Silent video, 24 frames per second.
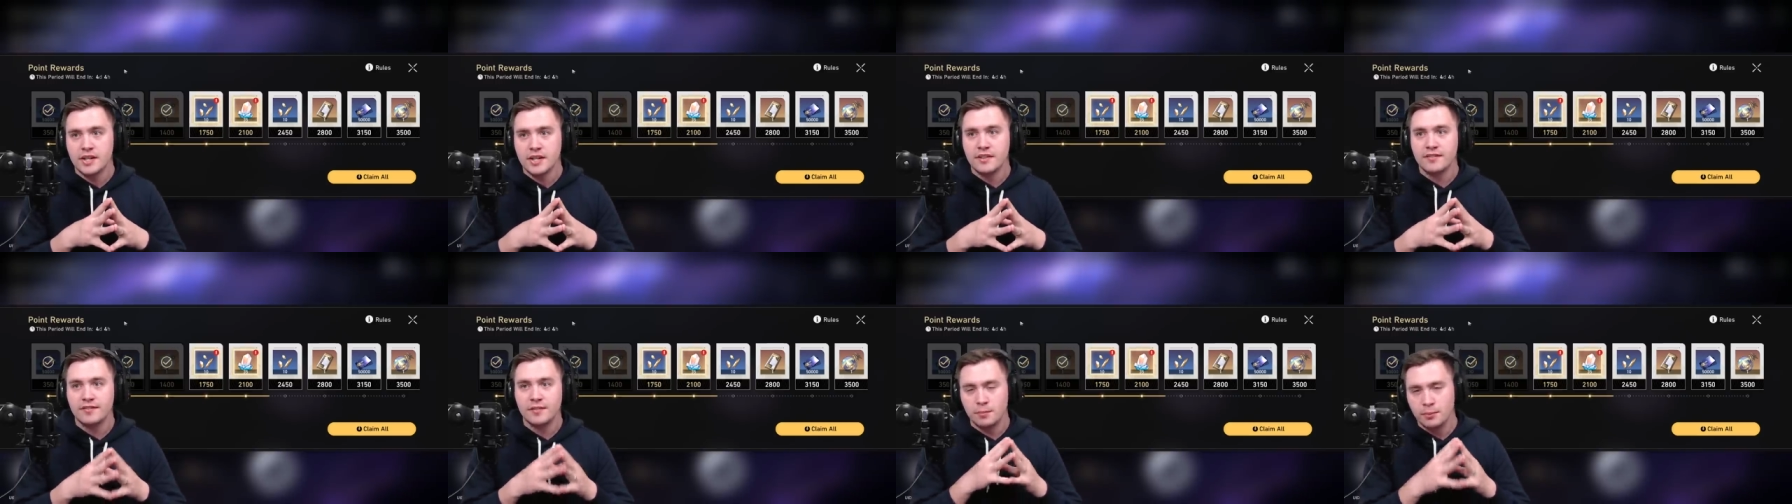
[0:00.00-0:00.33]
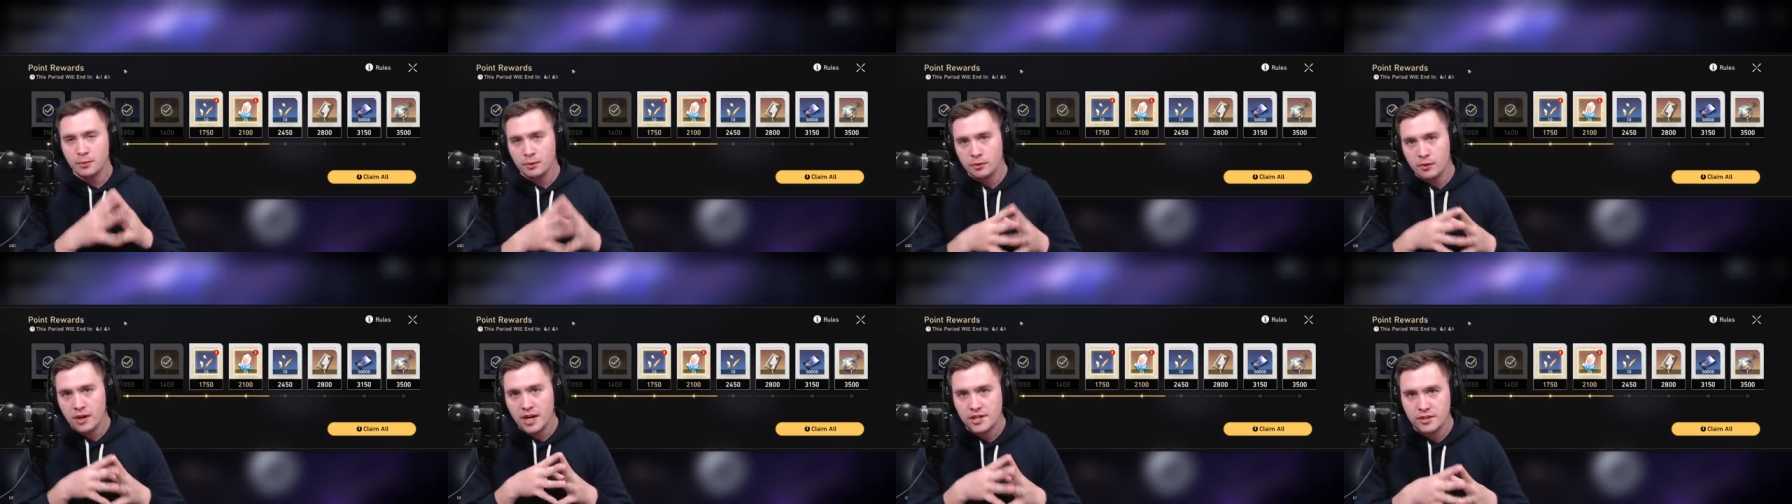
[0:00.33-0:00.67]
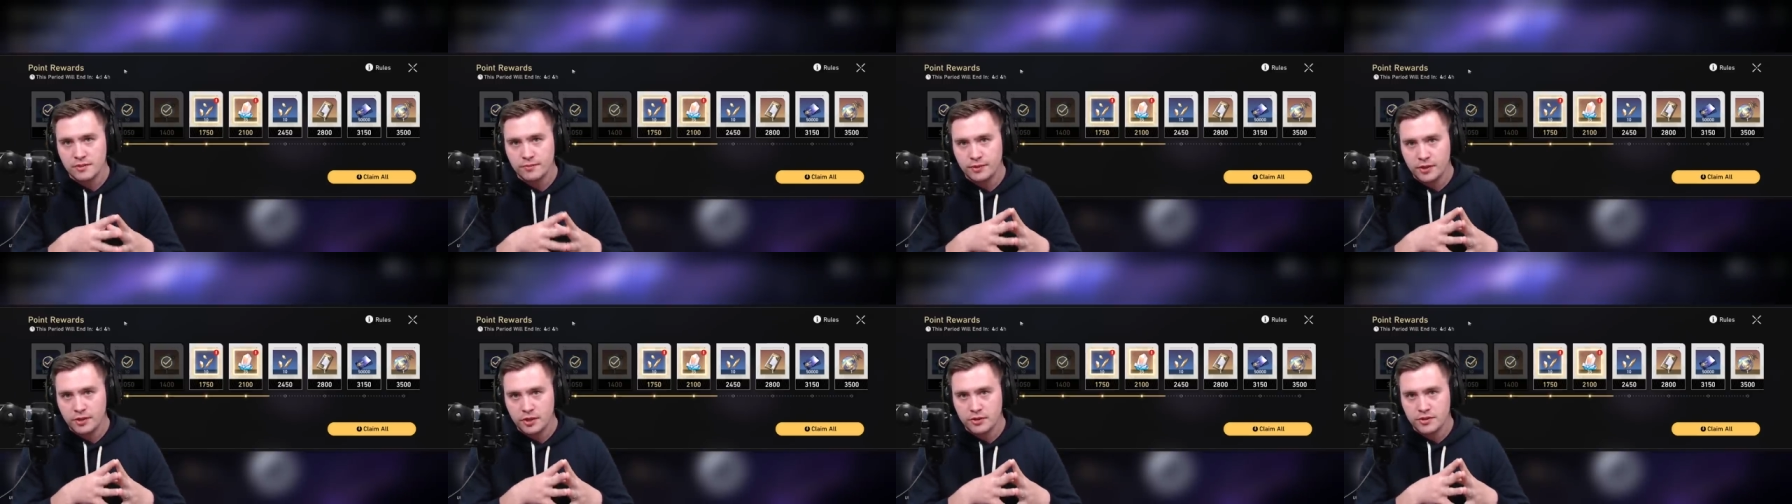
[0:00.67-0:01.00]
for progression
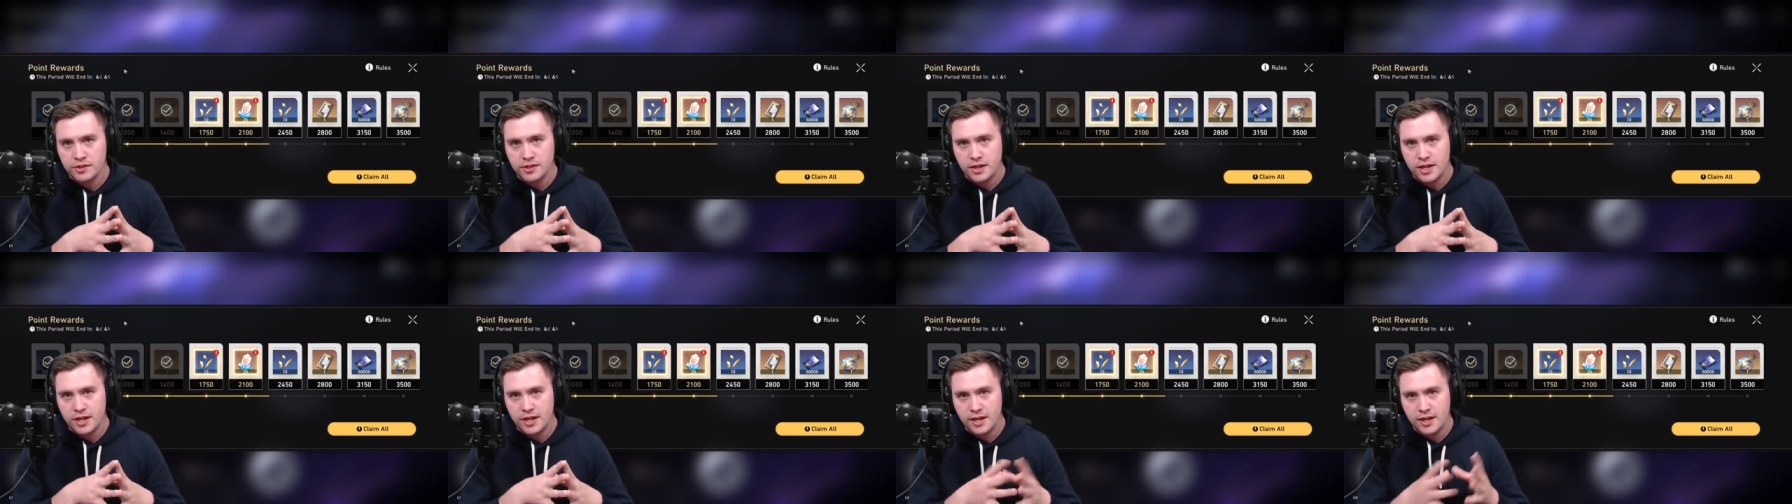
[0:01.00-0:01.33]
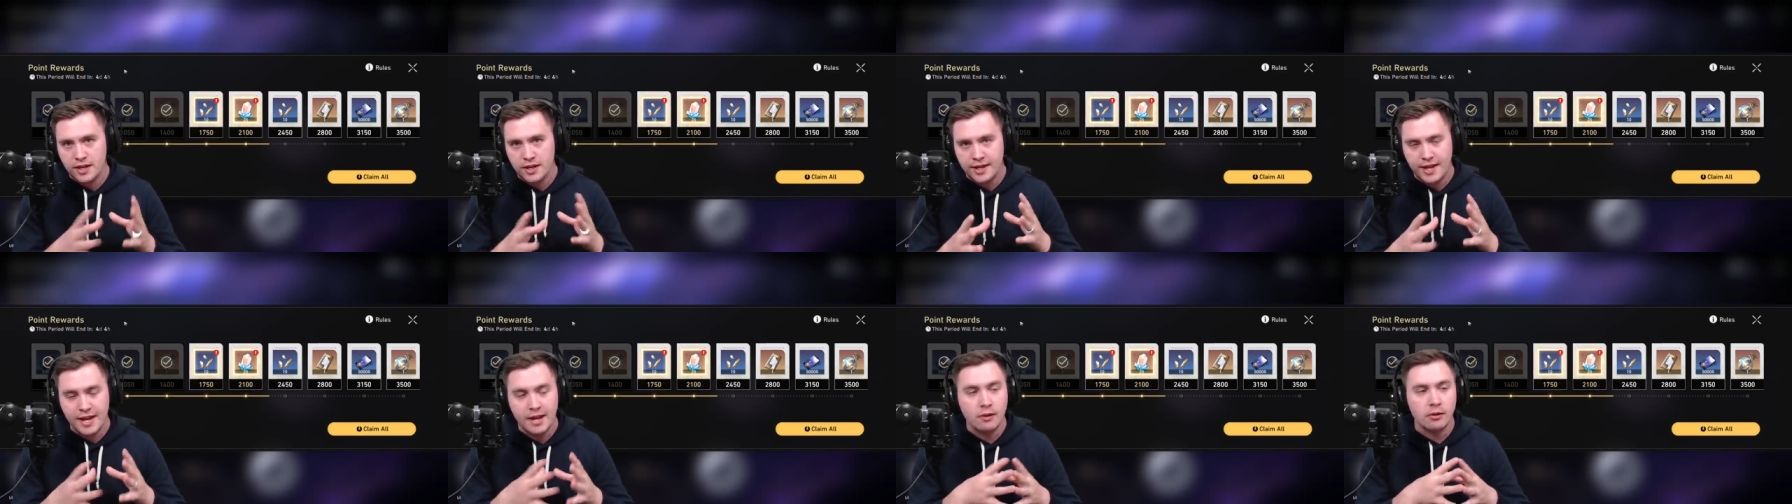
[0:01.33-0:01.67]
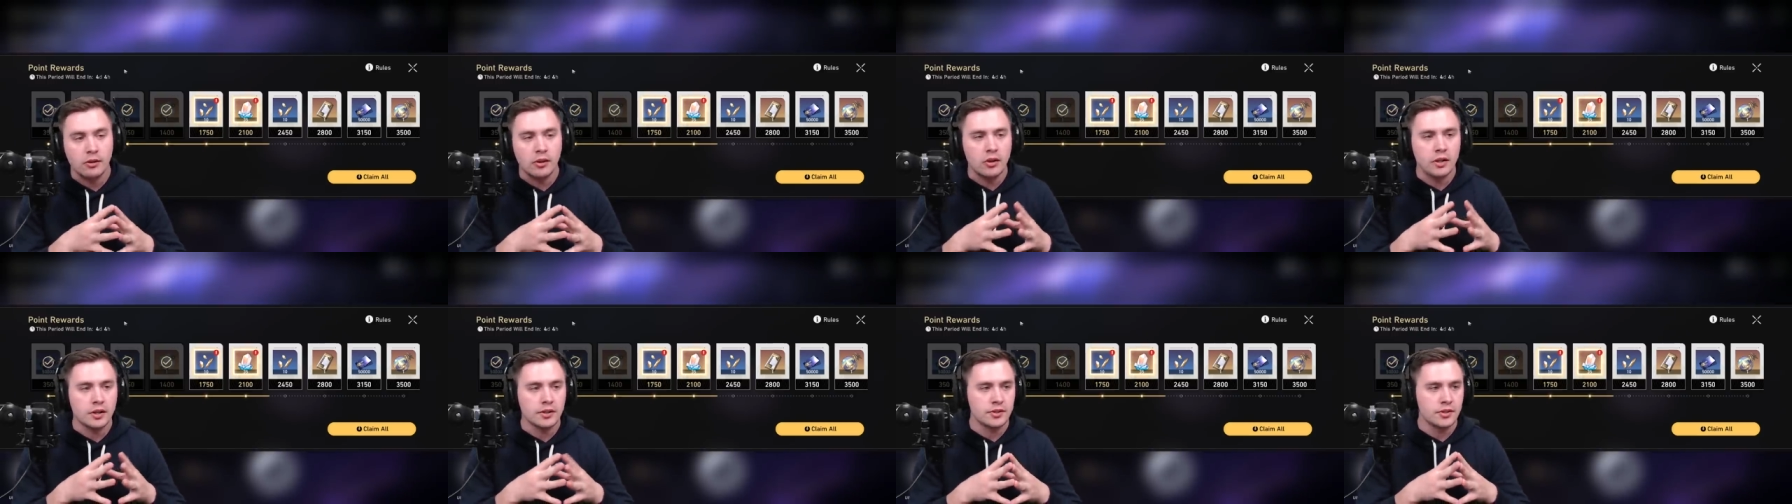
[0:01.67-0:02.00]
for your uh, account
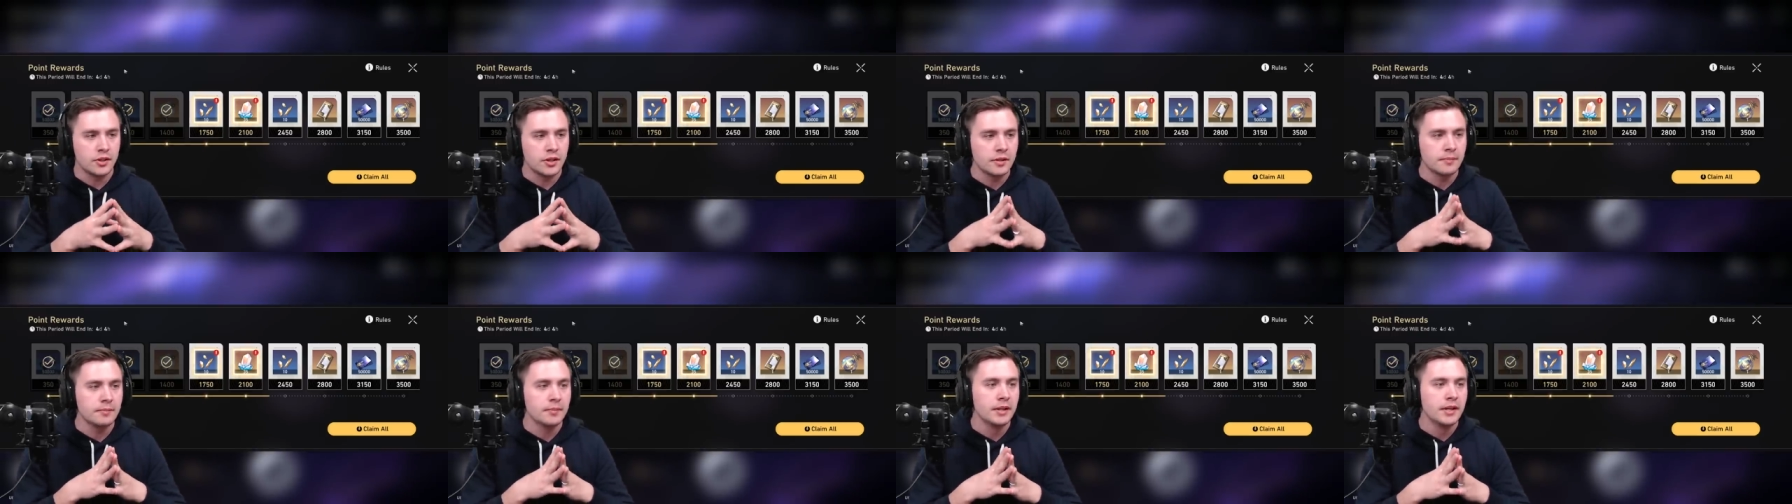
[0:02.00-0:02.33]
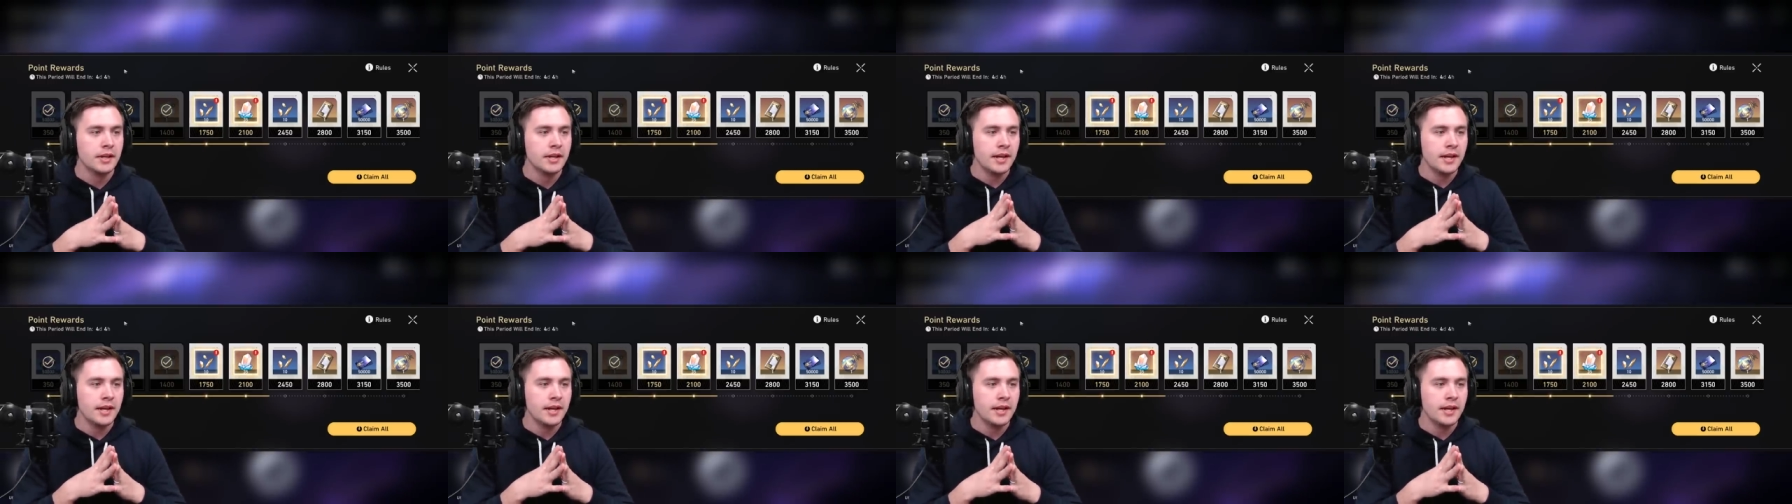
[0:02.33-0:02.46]
long-term.